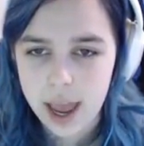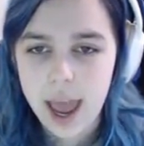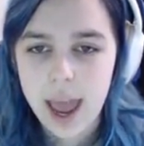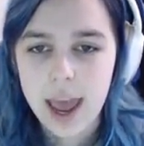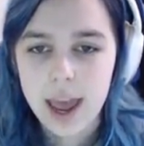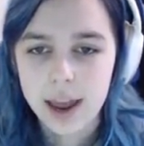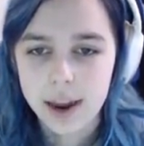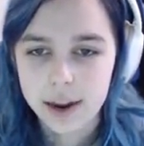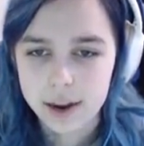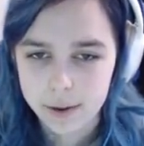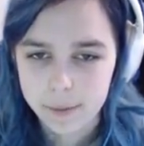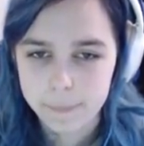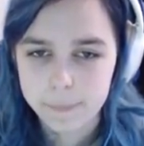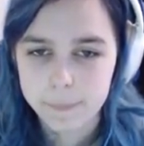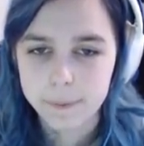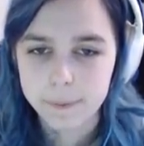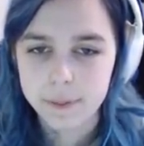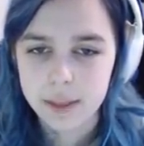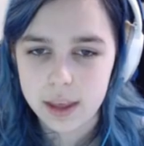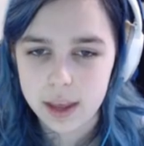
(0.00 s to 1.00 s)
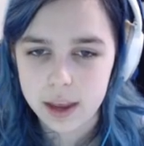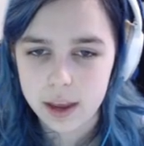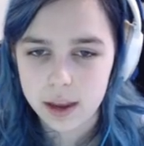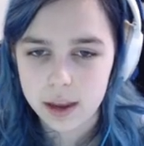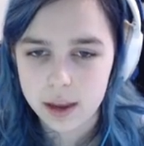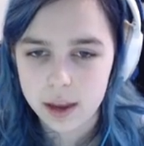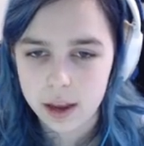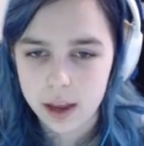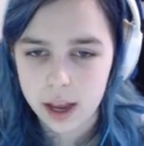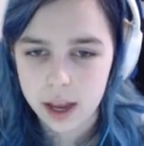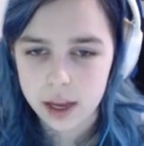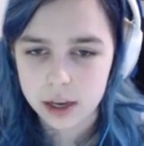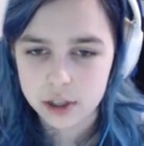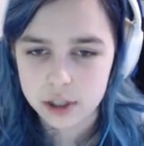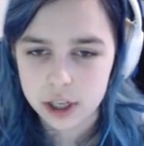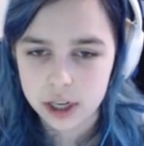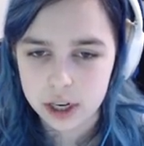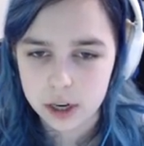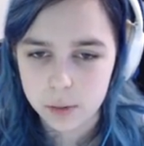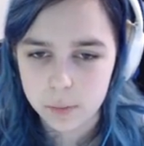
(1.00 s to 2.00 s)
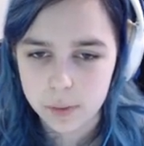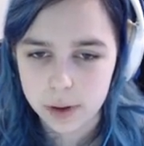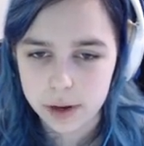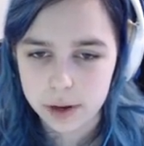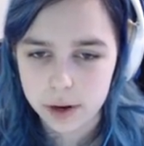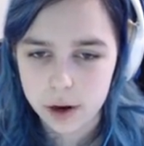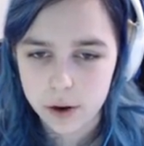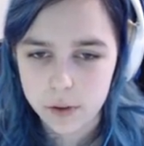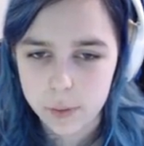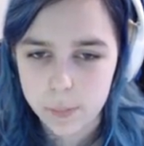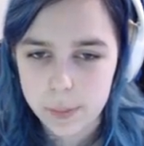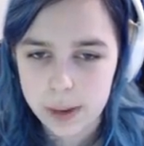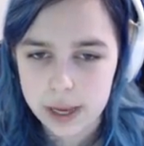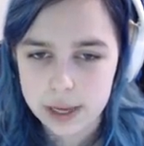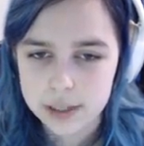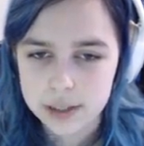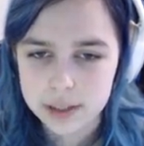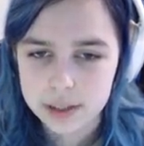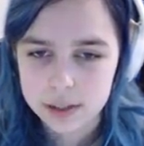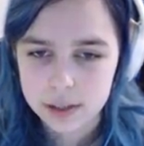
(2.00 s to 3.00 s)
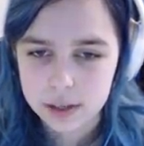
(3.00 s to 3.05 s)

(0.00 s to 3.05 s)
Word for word: and the uh, chicken one are the best.